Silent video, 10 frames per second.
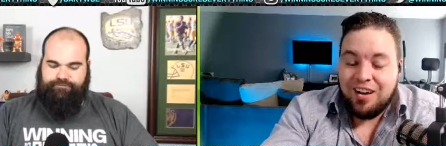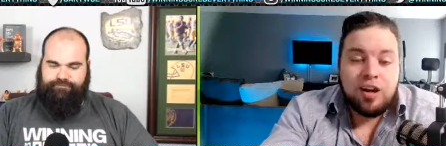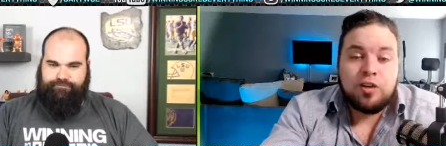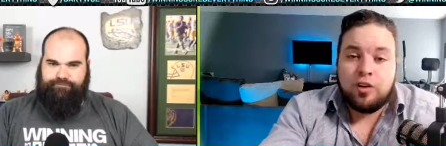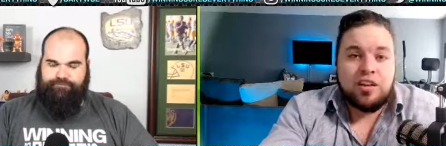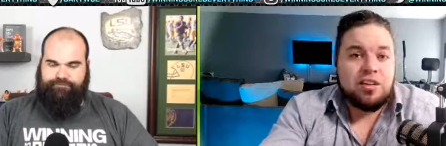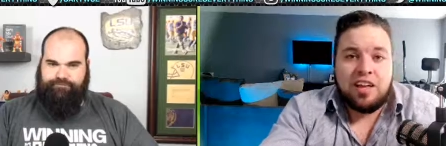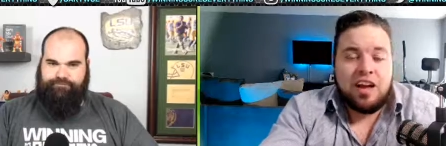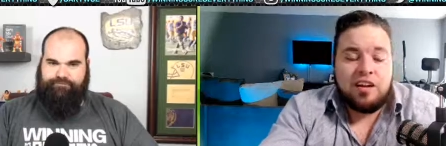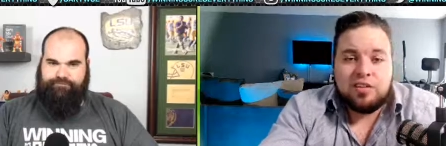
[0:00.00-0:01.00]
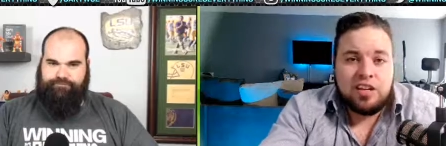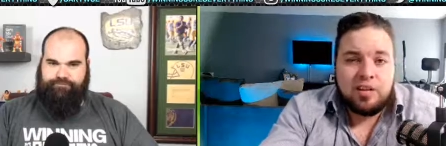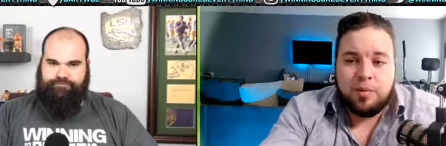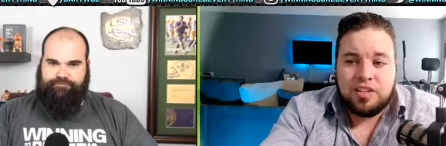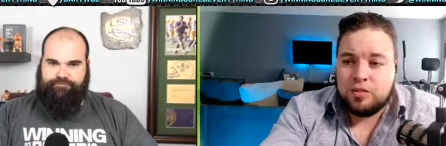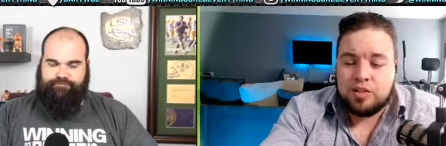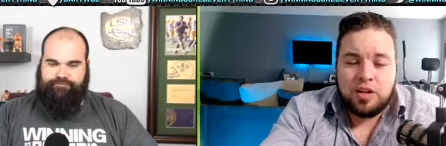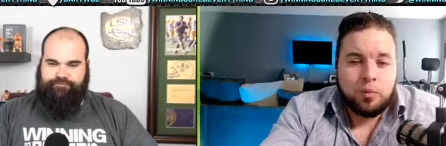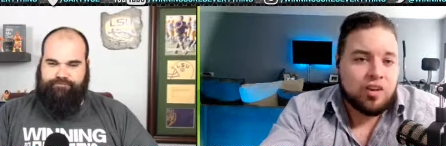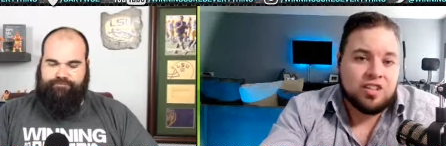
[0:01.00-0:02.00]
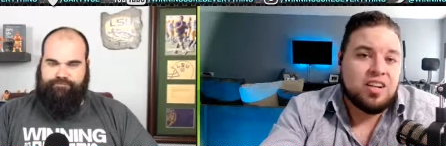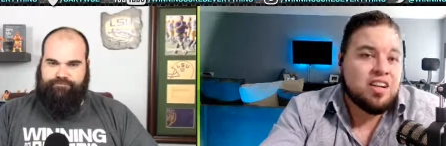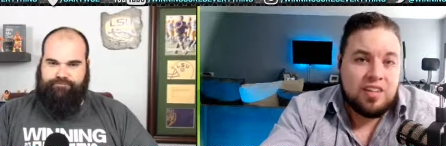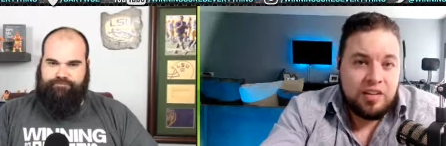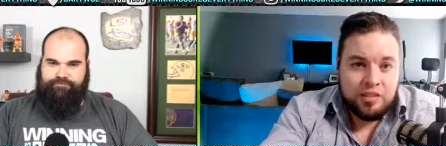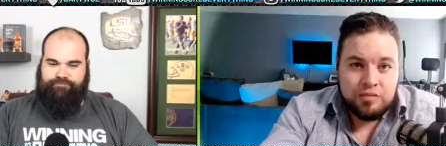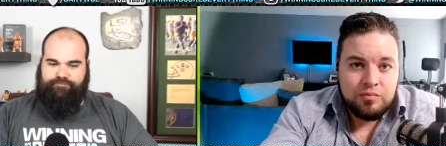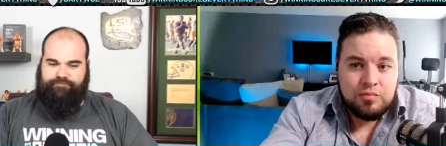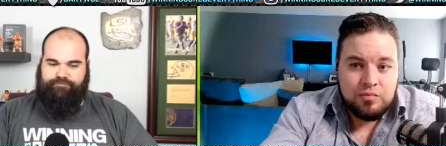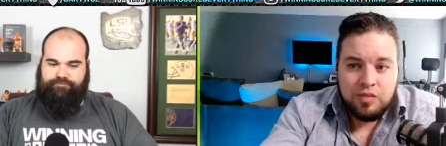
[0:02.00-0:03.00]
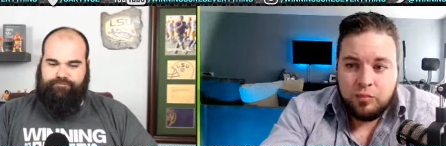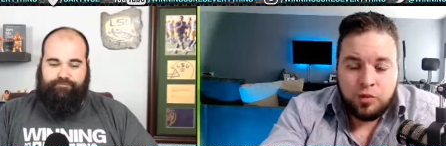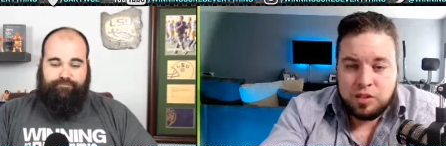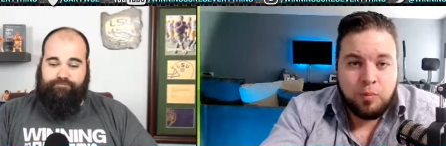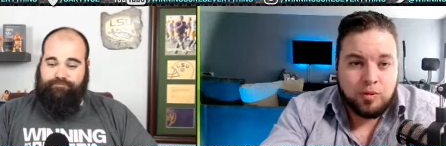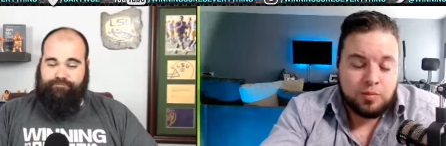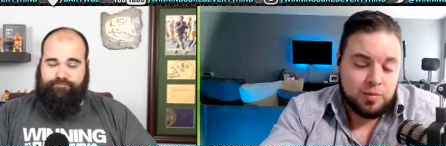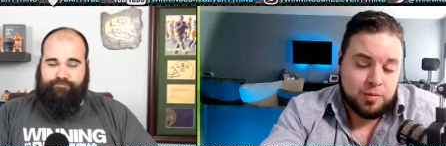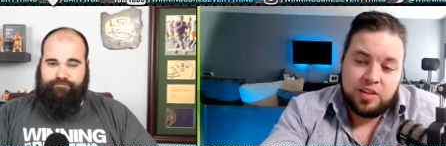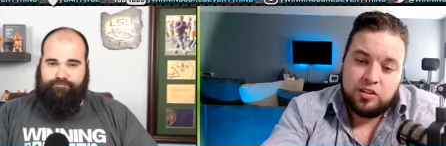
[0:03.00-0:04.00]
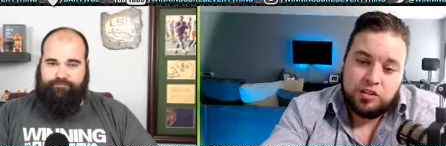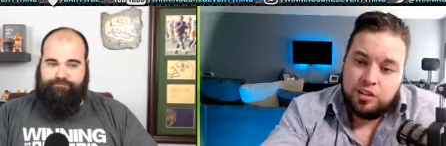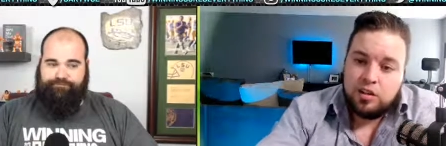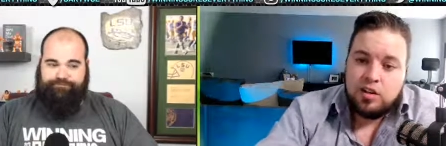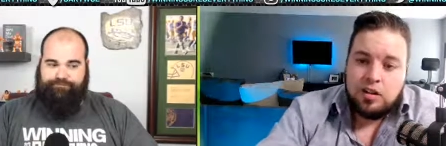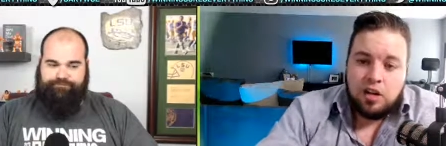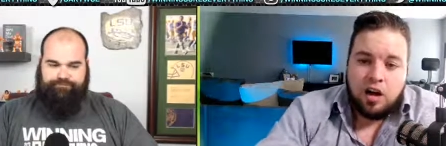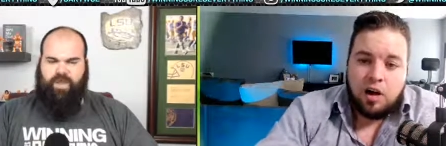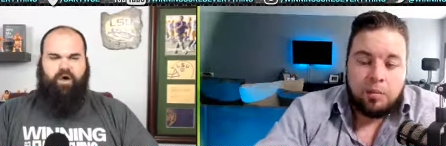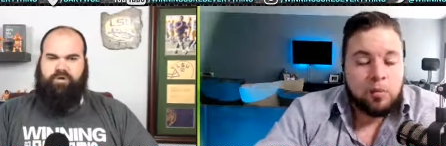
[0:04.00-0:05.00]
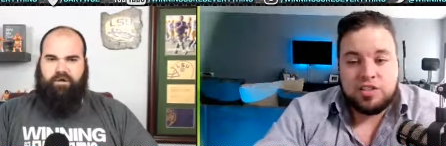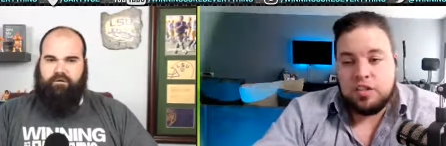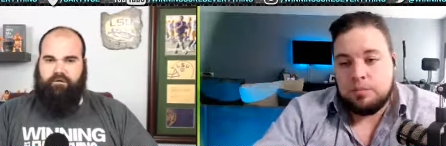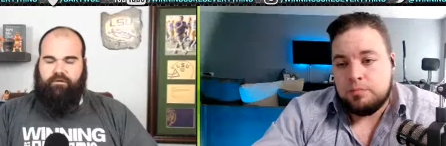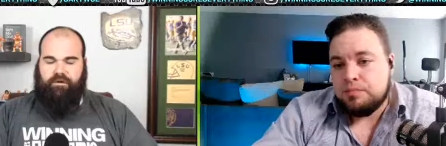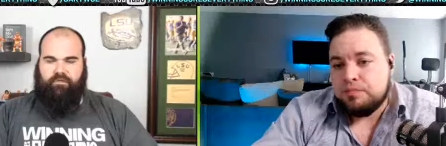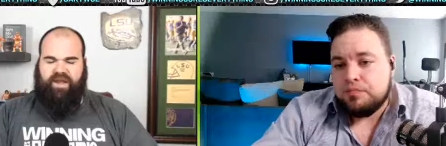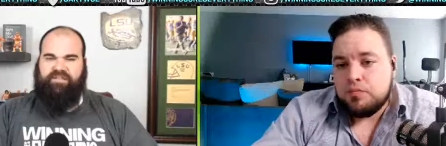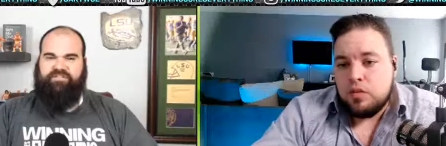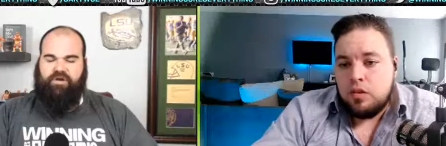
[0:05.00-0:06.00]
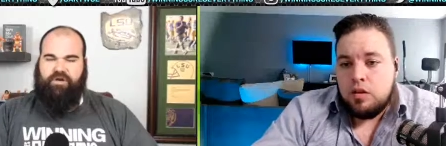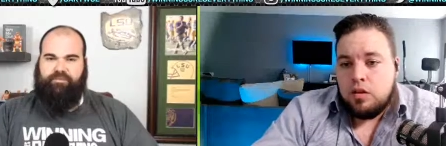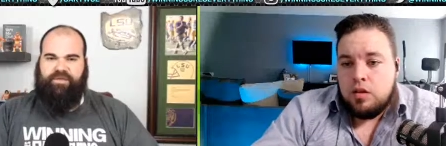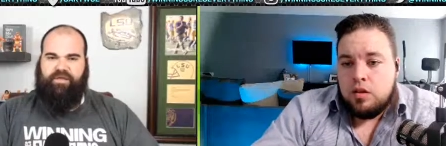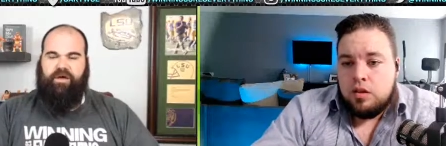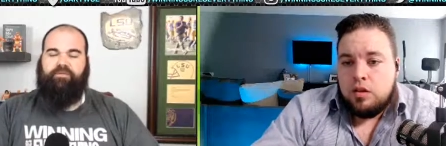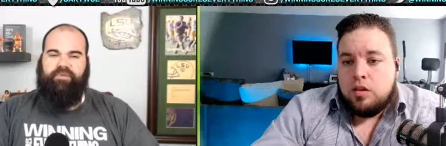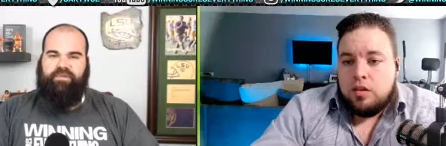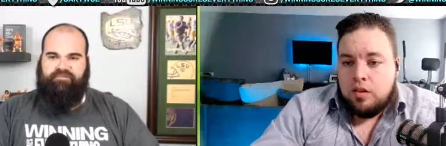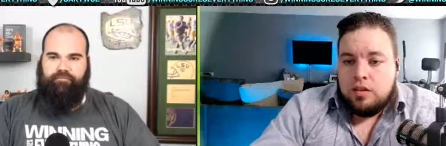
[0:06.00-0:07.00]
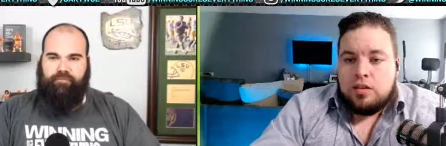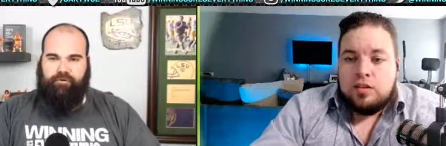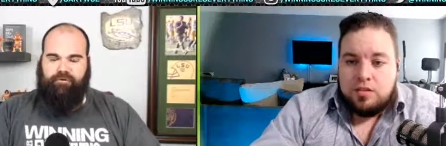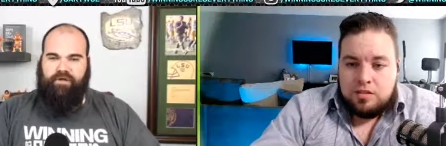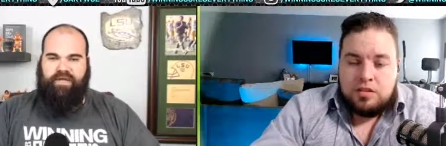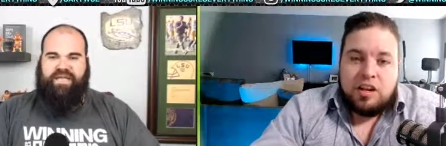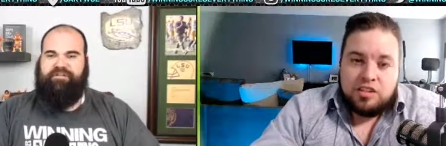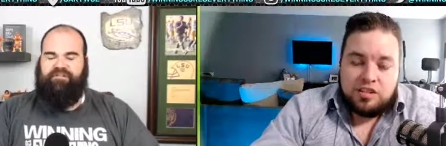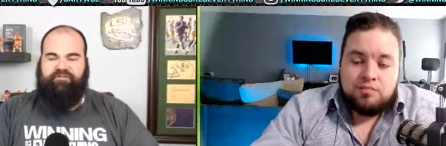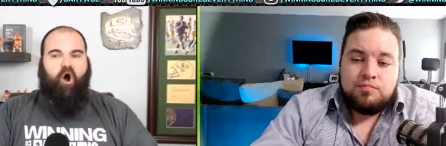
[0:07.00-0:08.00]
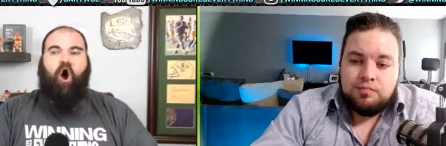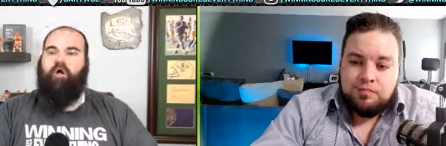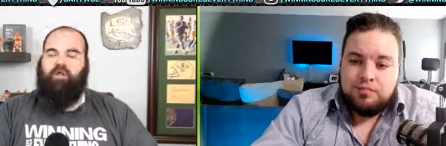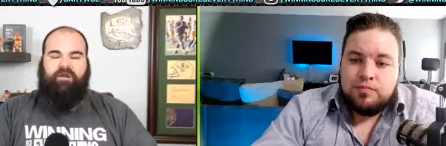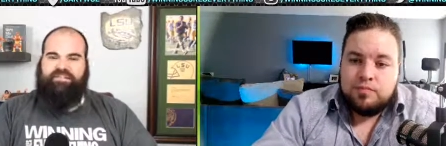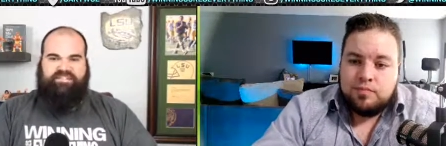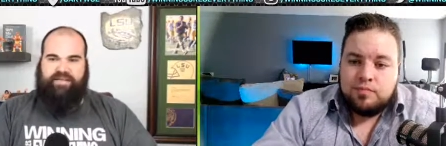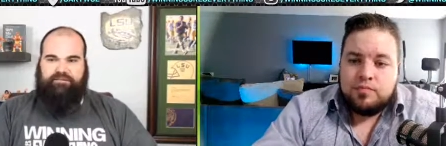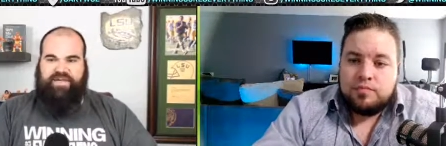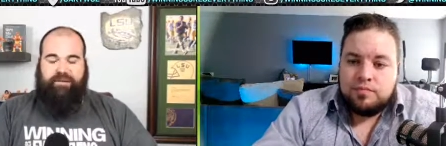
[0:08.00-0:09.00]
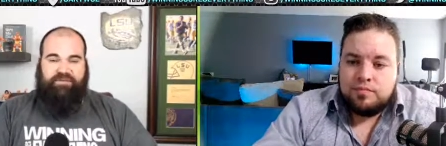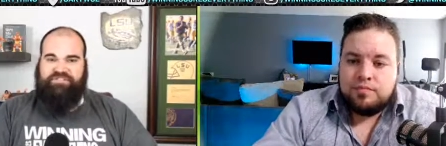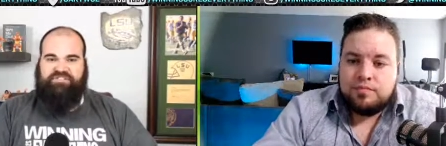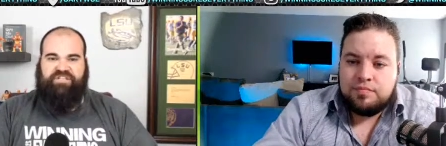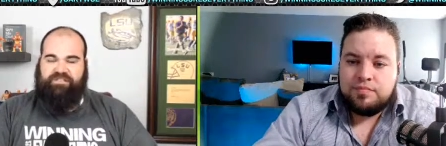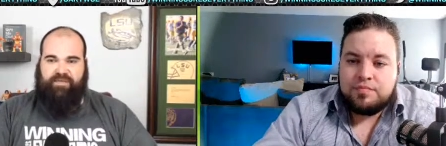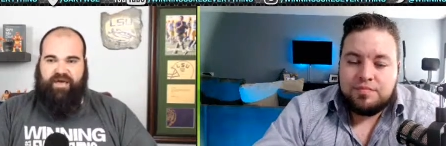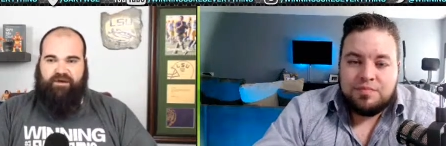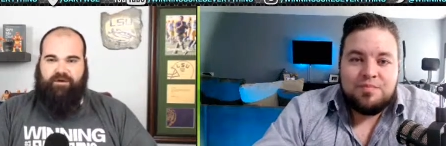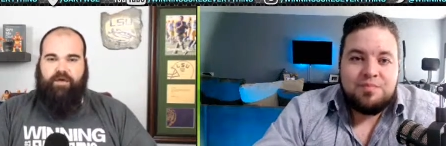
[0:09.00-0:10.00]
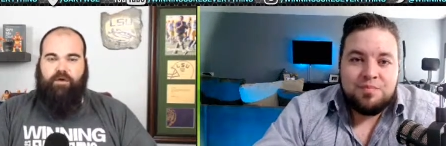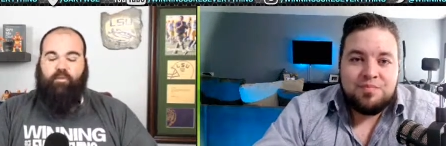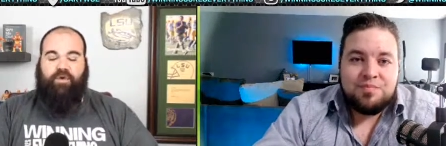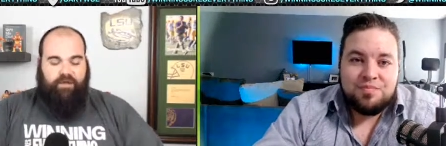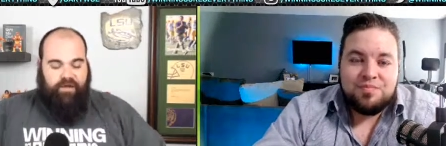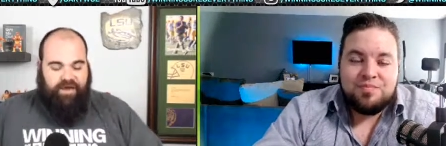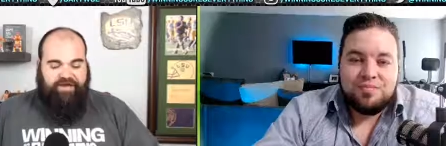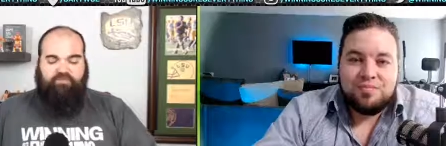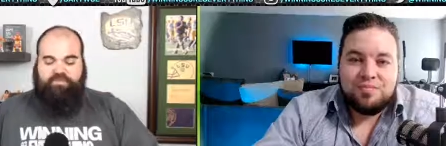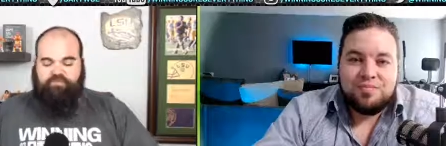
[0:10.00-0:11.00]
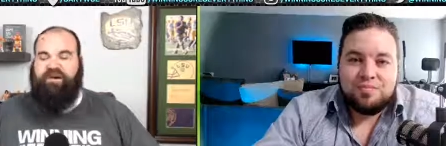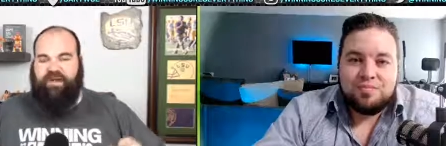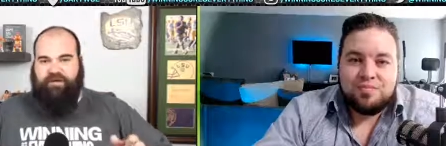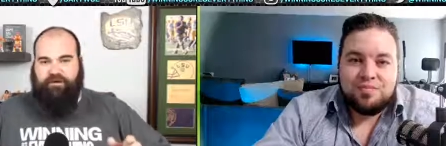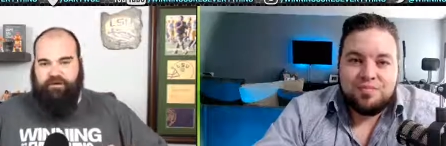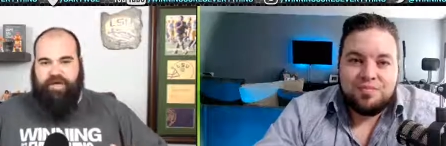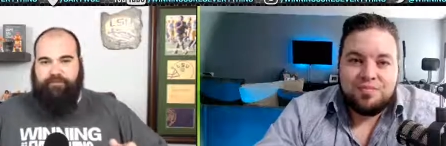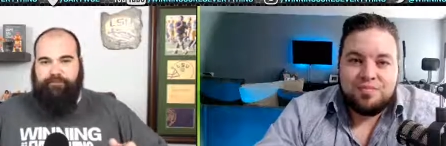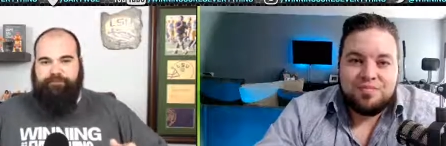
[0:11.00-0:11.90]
Speaker 1: agreed. Like, I don't think anybody's going to stop watching anything when sports comes back this year. Uh, no, we'll see. The ratings are
Speaker 2: going to be unbelievable, yes. even if they're all on at the same time. It just doesn't matter. We here's what's funny. Okay,